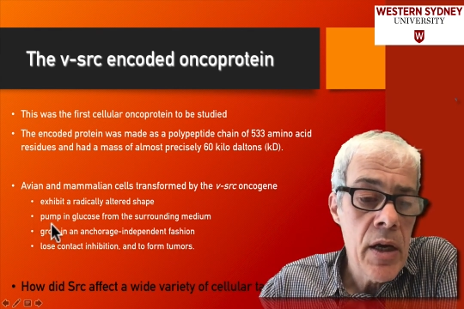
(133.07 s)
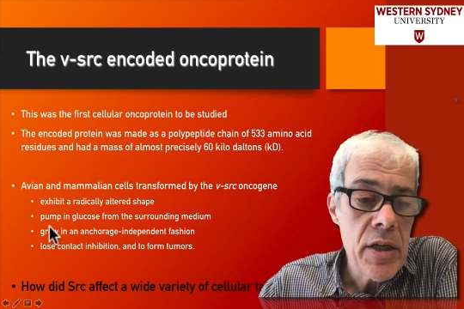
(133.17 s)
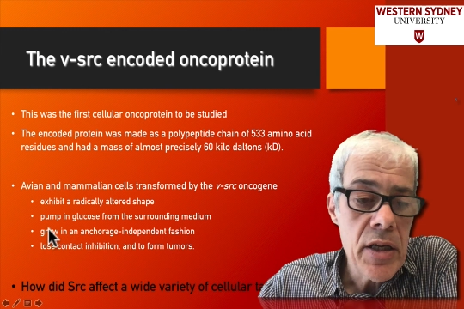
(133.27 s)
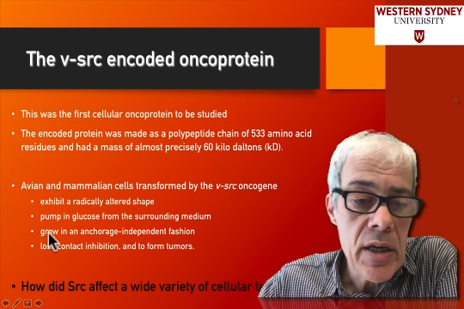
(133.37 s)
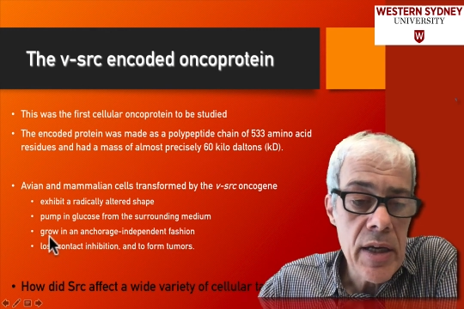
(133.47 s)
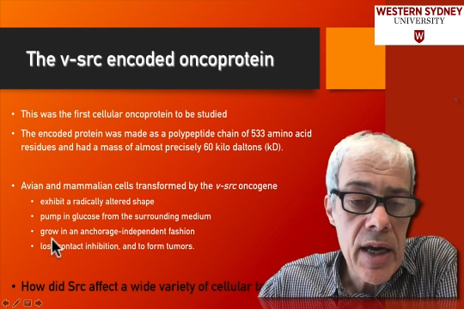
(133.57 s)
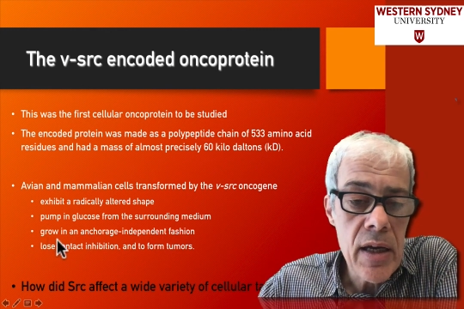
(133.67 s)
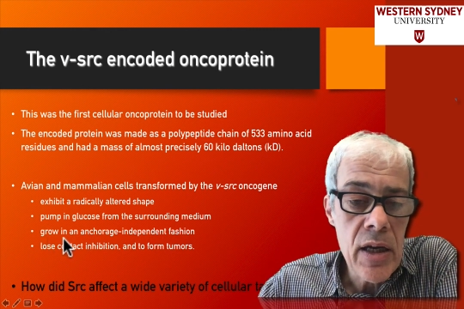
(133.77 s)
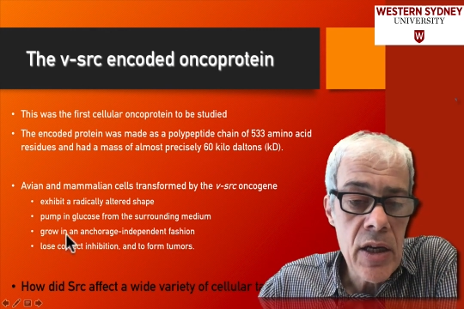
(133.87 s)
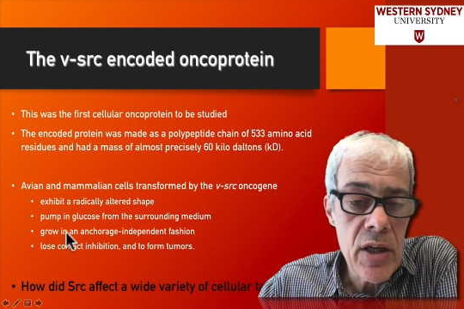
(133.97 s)
you can get
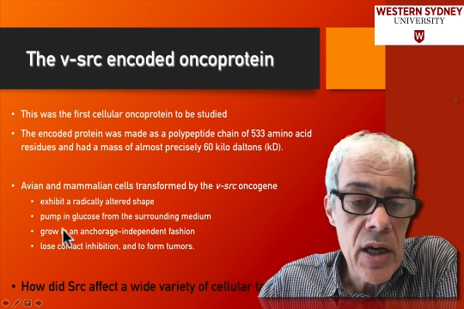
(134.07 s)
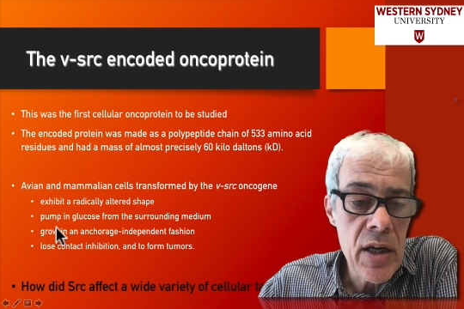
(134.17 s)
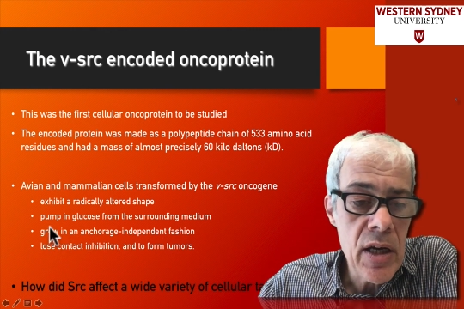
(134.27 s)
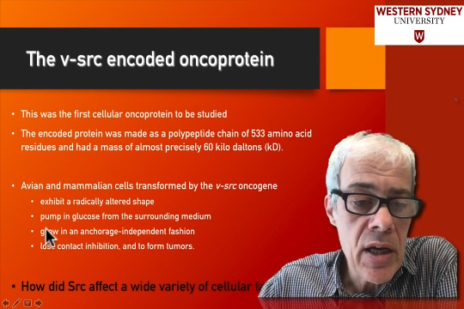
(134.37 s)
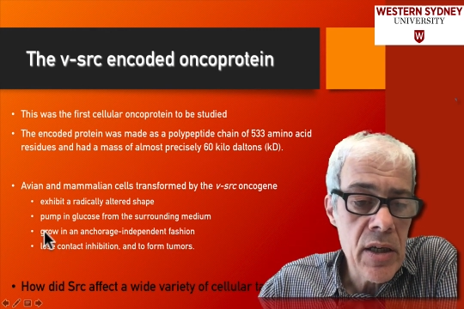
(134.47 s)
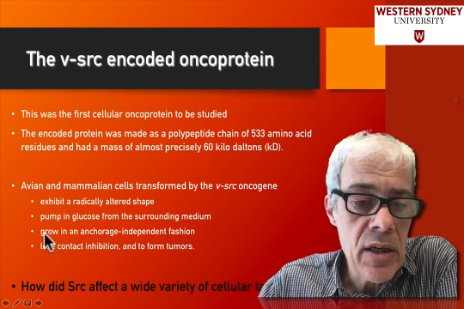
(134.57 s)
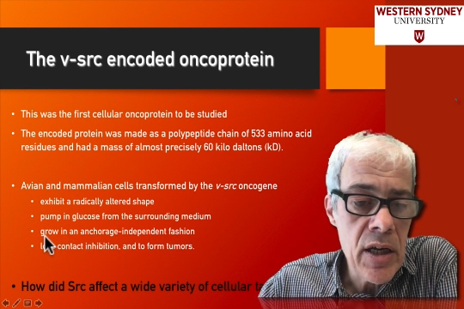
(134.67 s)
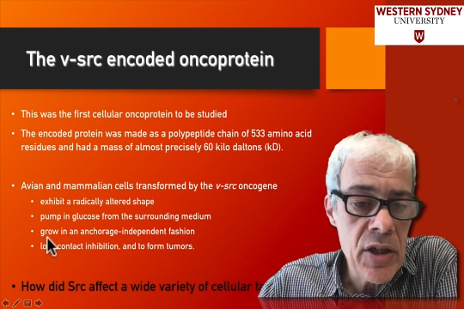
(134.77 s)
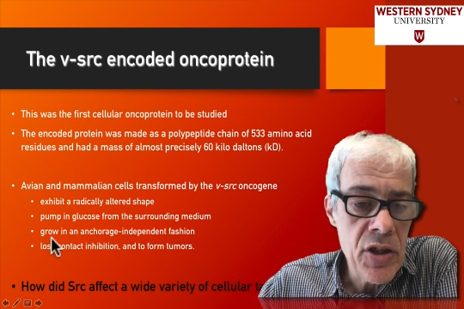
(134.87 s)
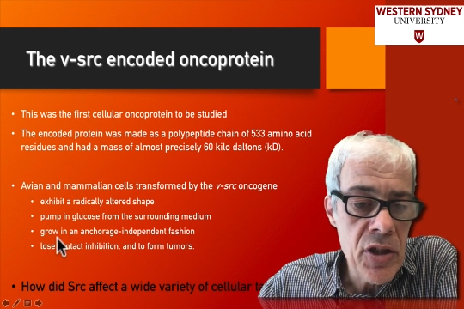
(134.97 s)
a, a,
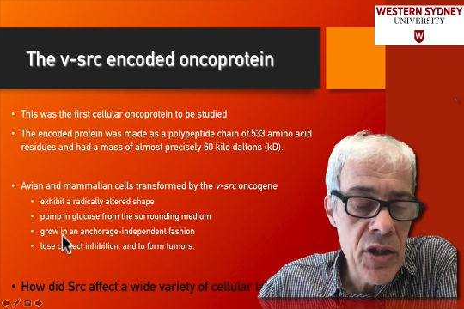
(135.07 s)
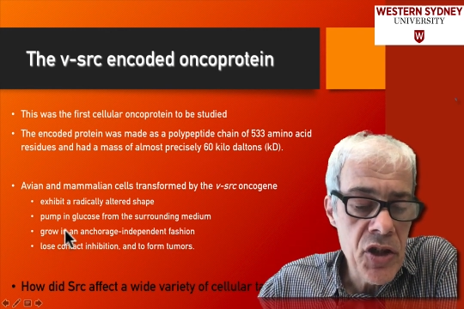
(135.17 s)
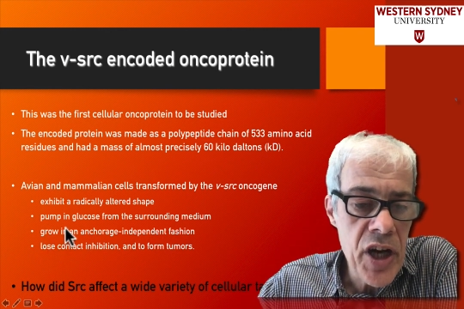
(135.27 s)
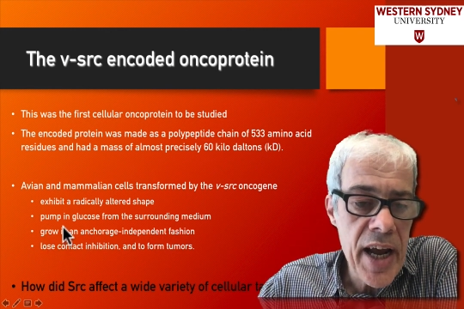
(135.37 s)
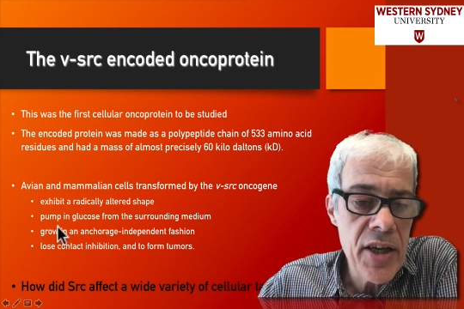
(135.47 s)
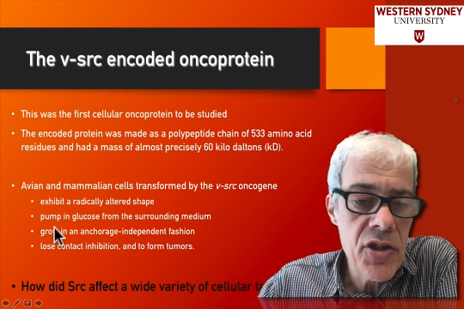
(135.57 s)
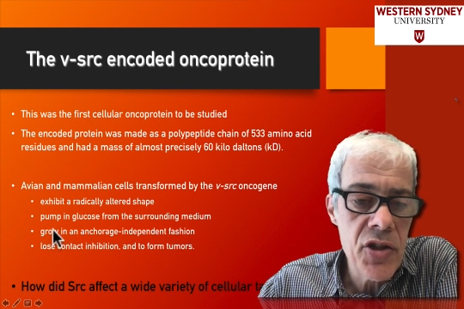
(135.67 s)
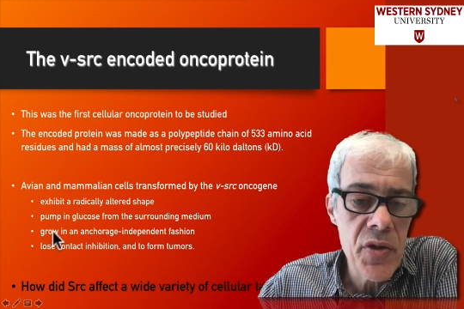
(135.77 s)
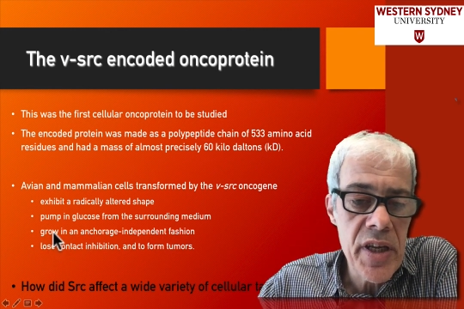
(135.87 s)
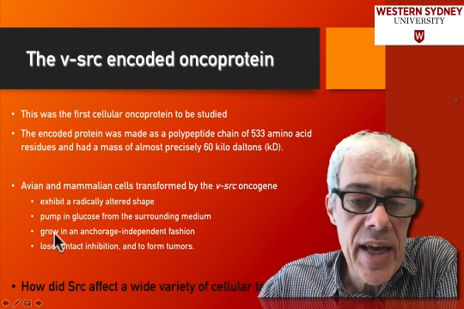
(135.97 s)
a change
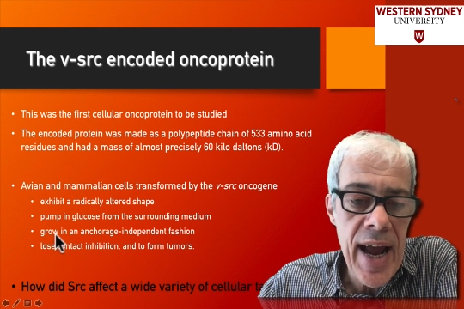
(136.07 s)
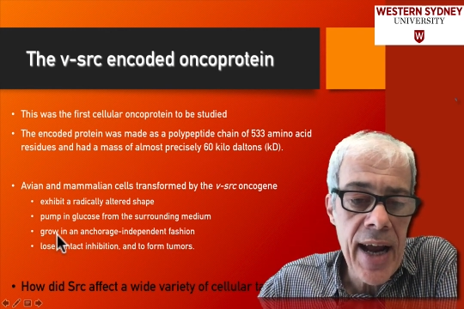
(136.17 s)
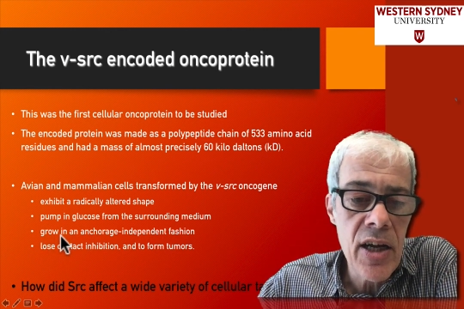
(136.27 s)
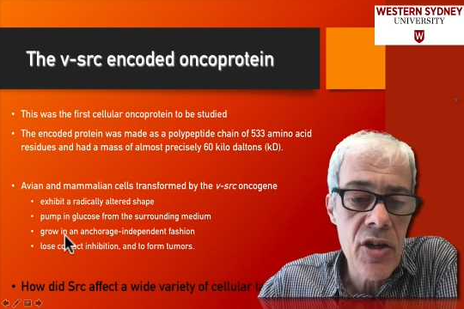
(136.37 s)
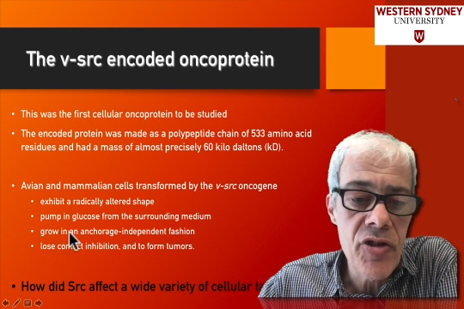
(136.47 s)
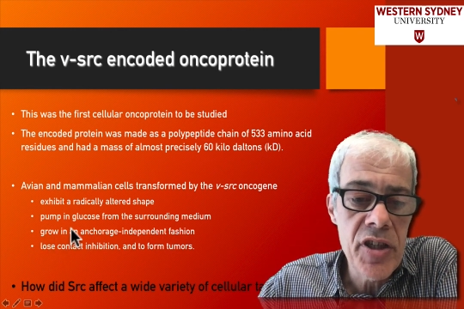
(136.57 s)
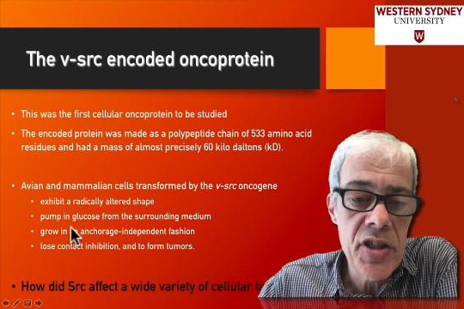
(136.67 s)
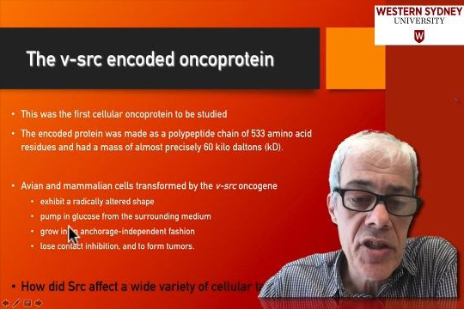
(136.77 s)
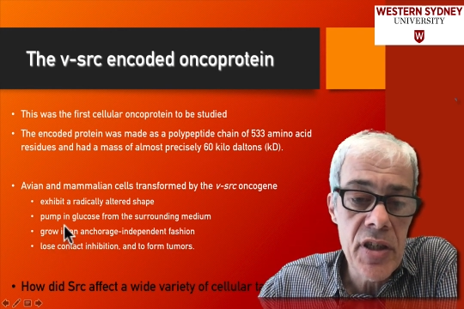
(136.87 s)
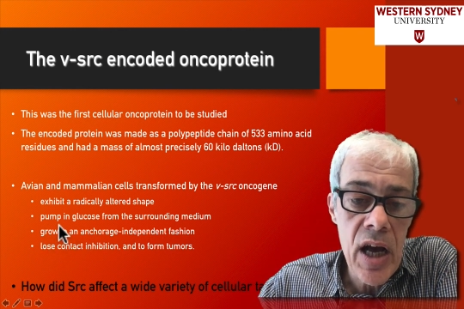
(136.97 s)
to the
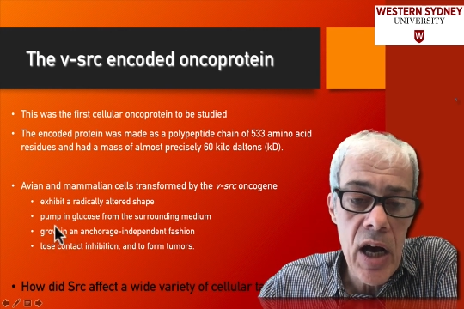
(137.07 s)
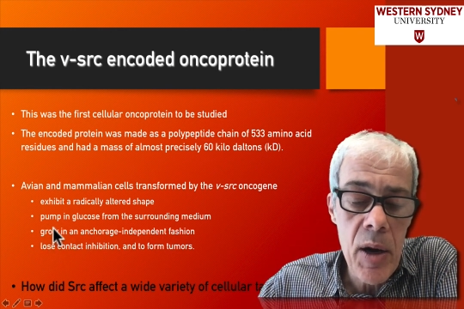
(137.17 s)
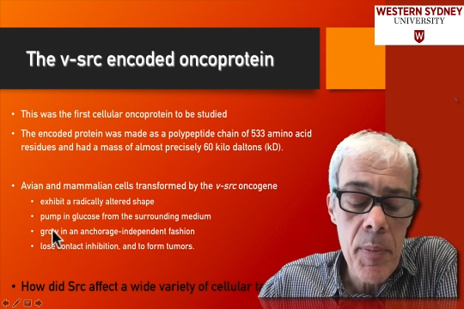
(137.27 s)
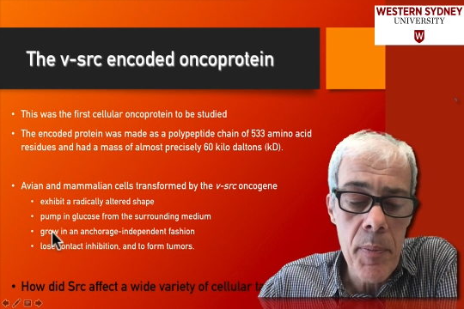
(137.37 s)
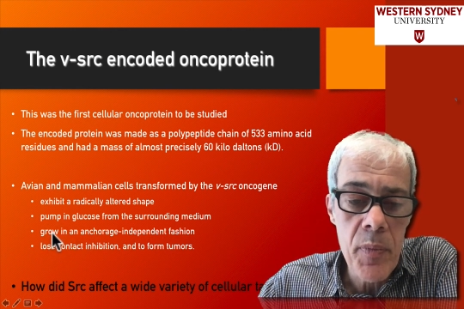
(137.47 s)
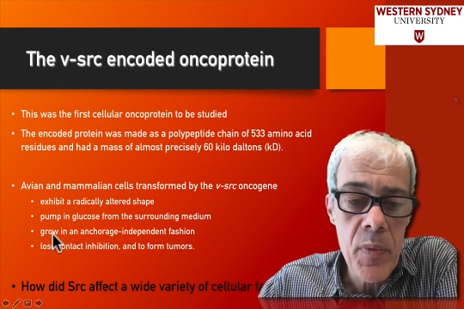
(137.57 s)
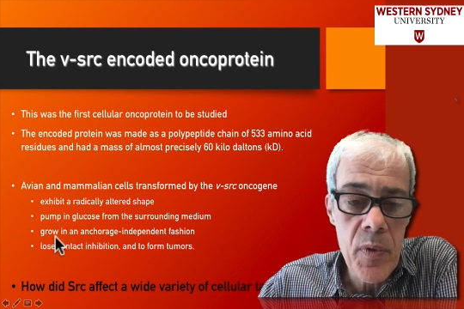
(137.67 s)
anchorage um,